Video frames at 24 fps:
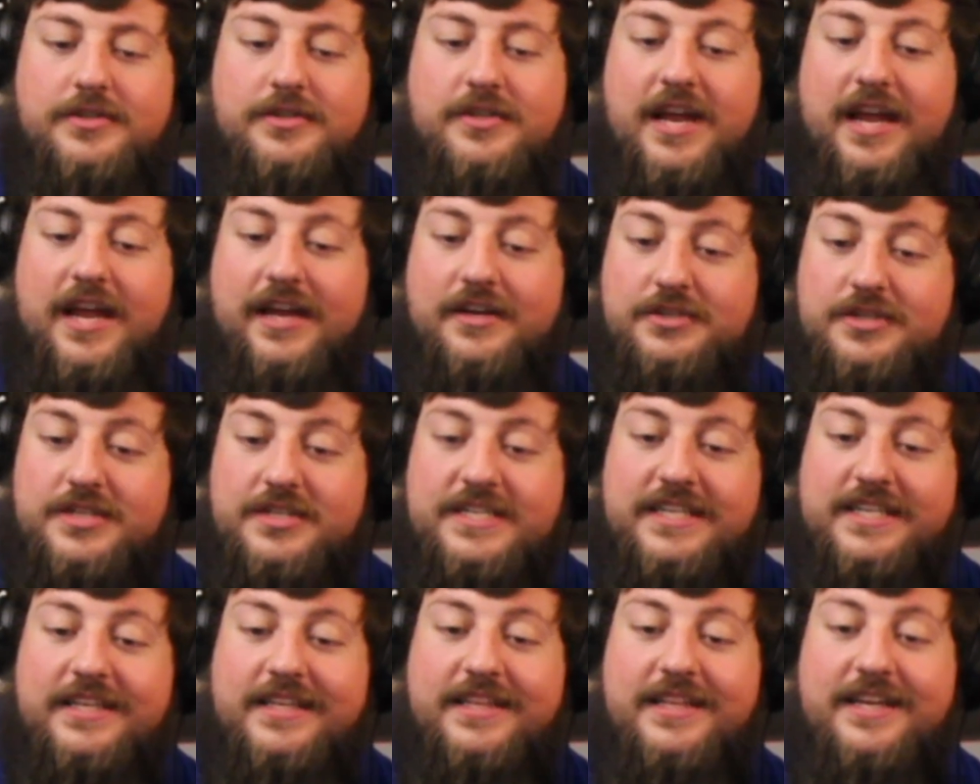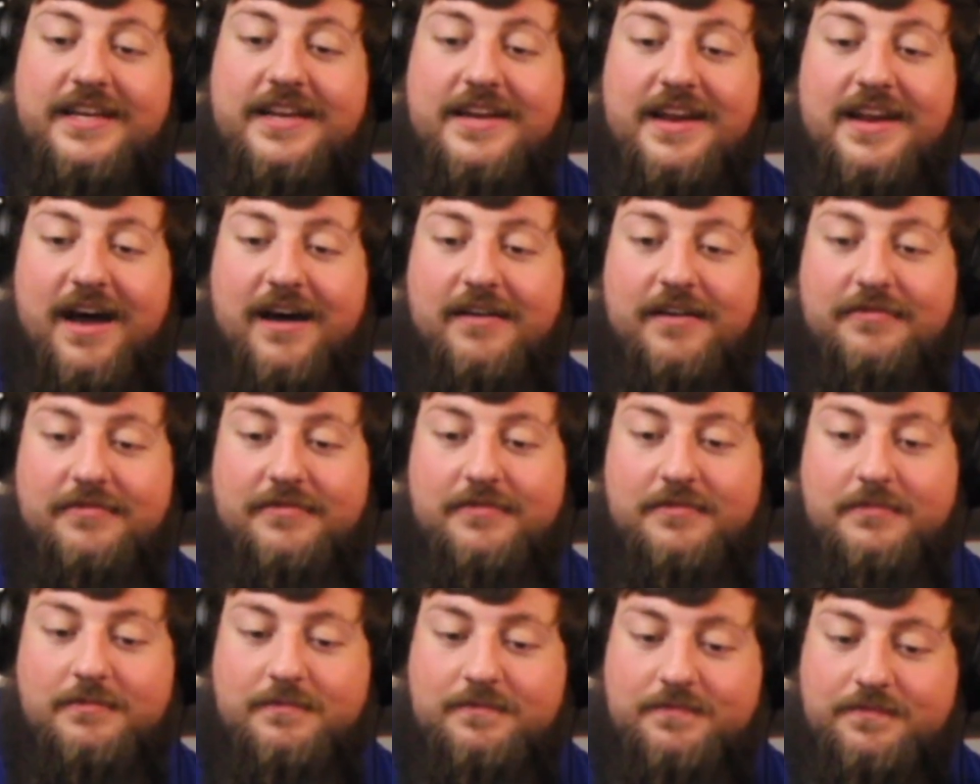interestingly
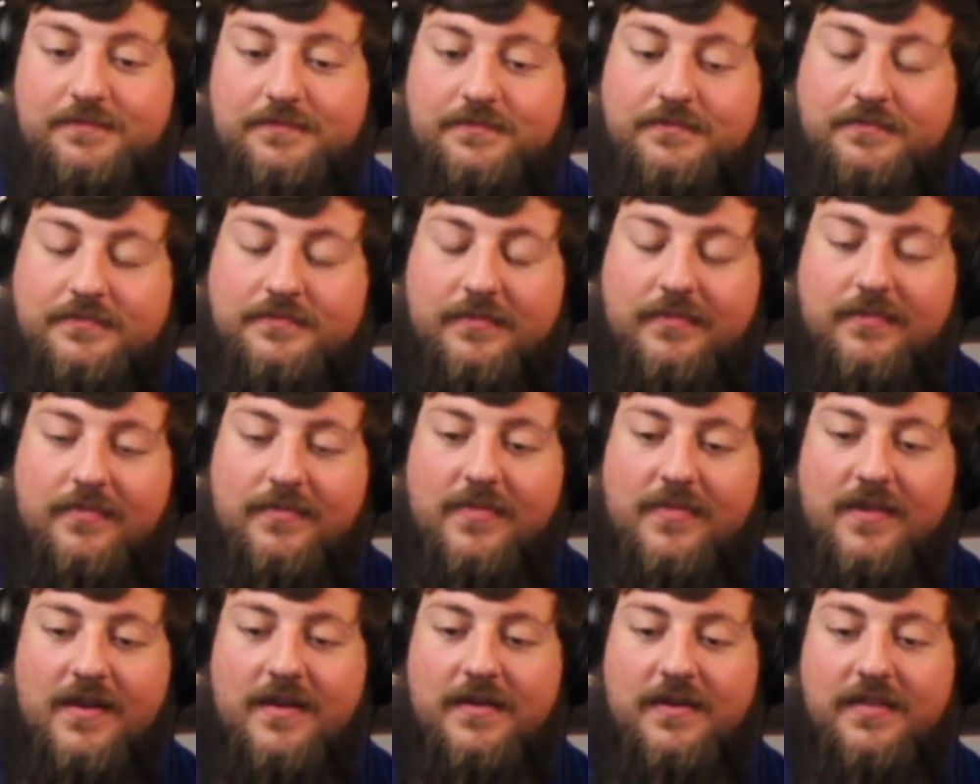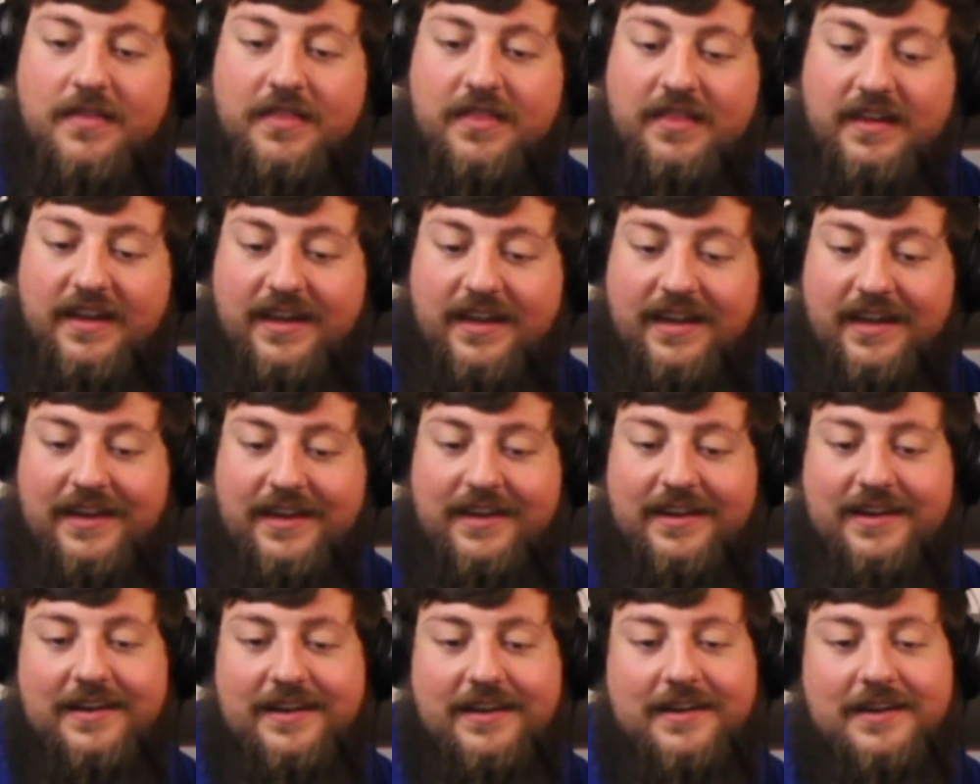enough,
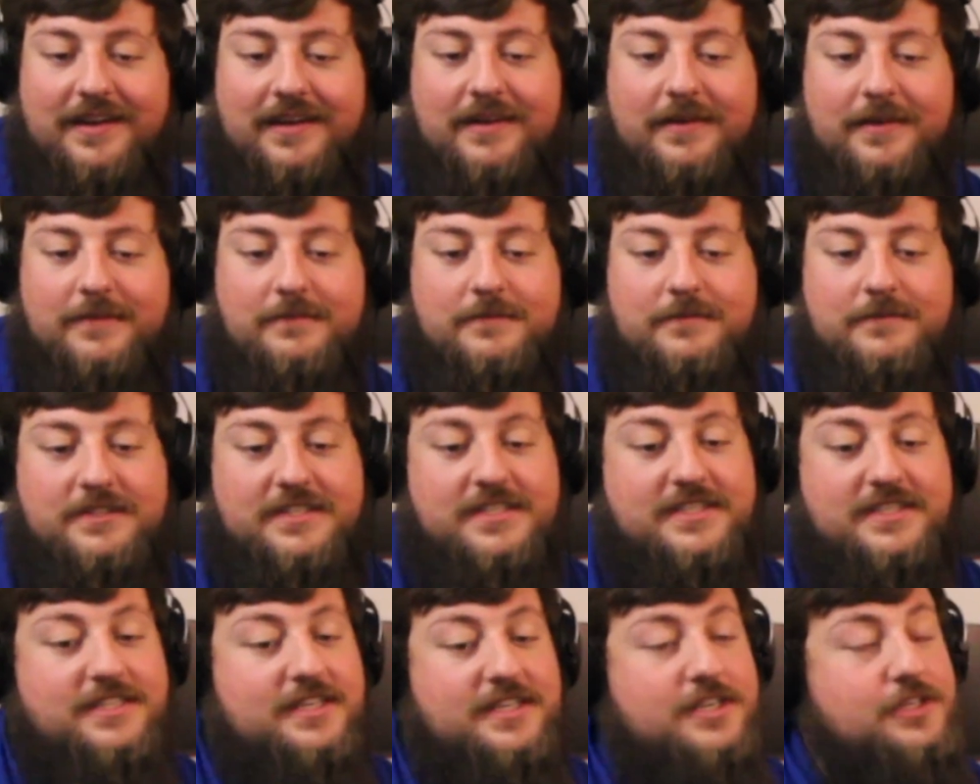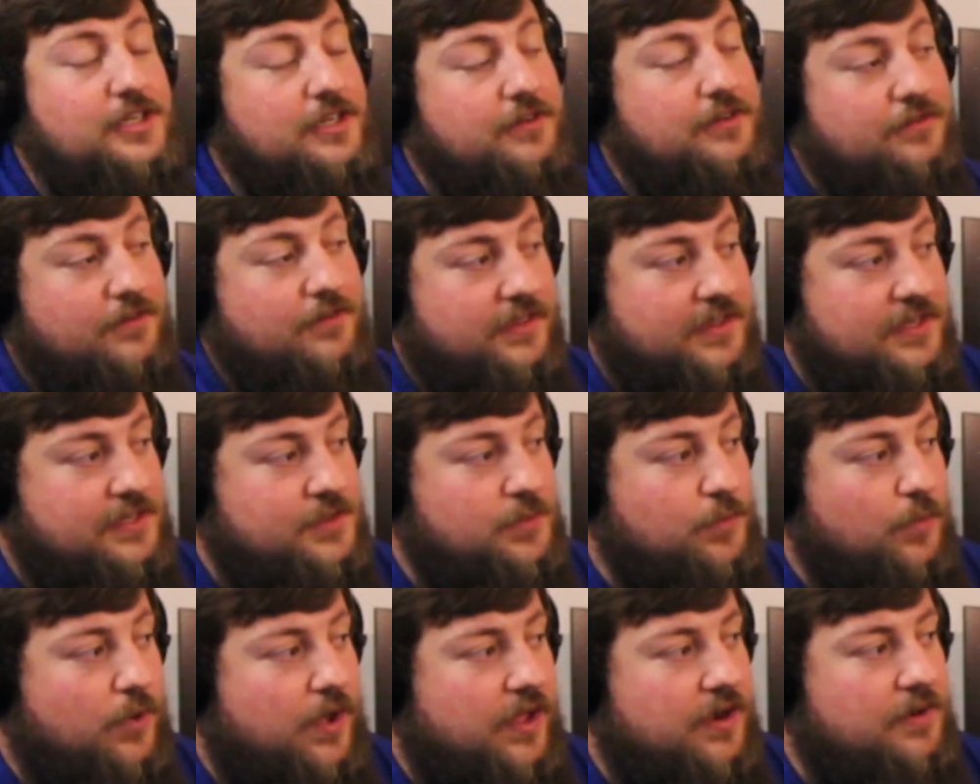the decision for
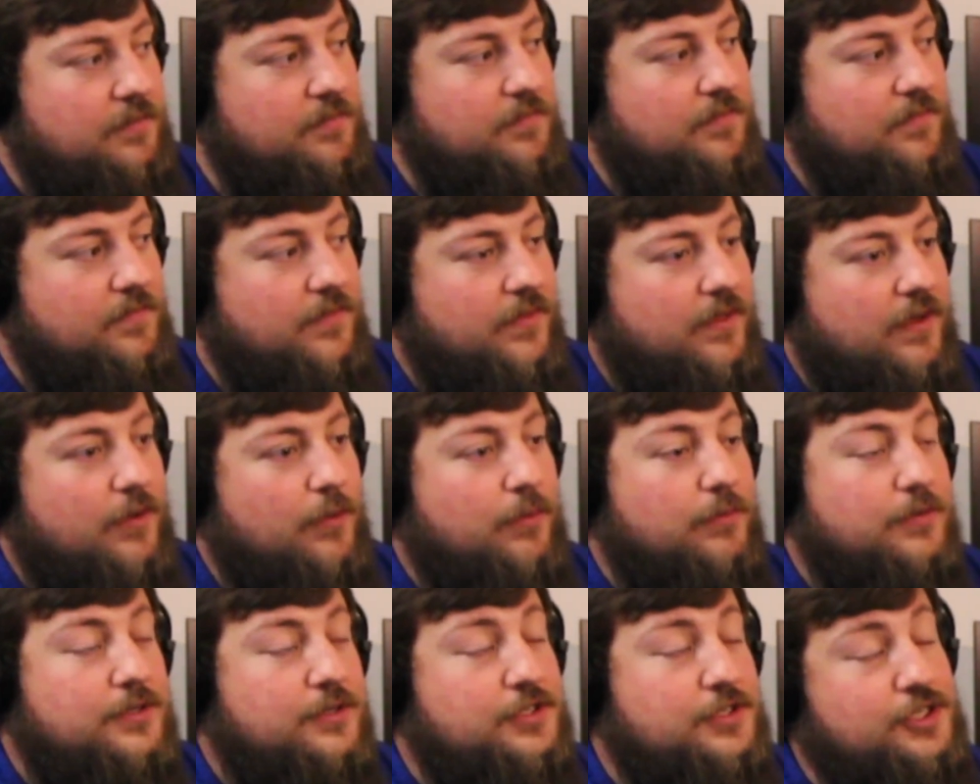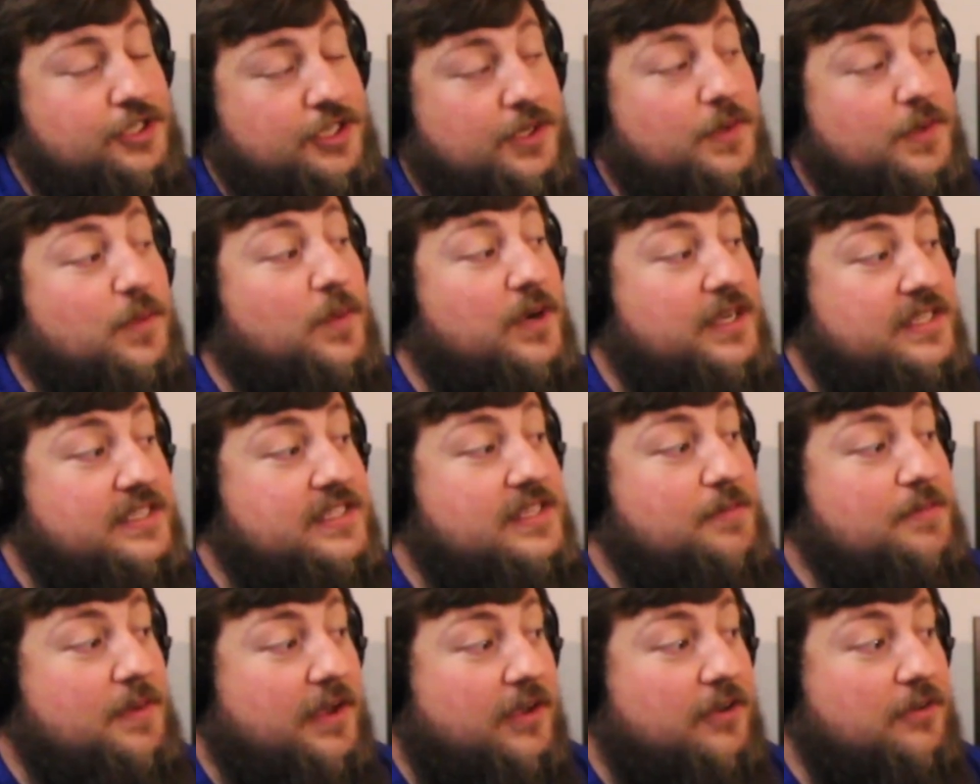this one was she was
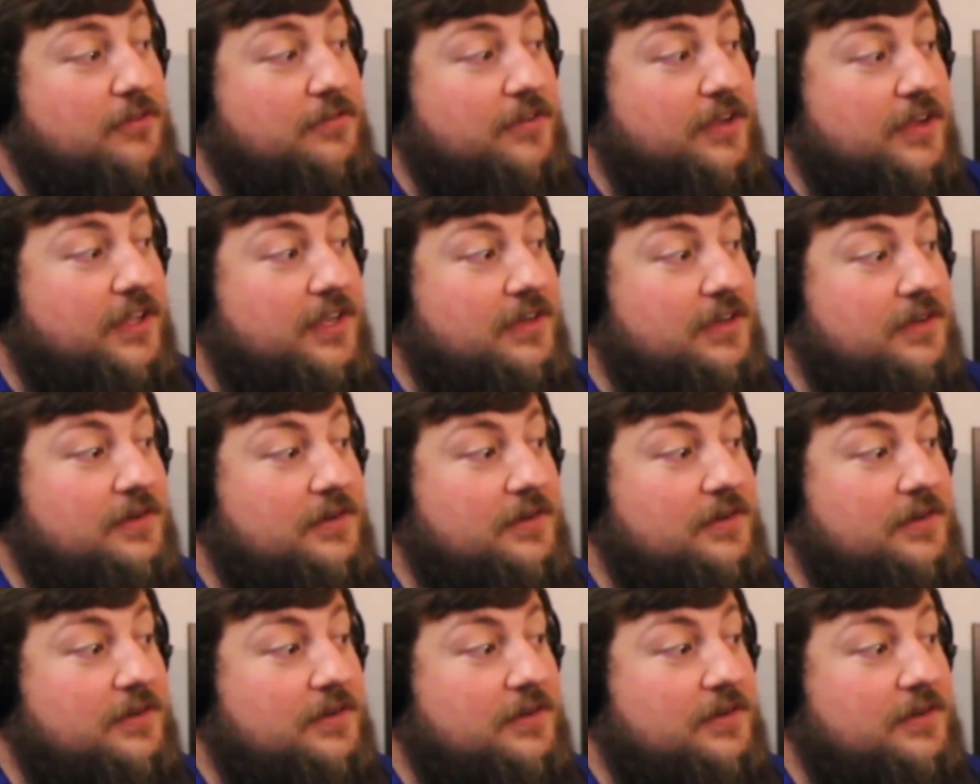the picklefoot.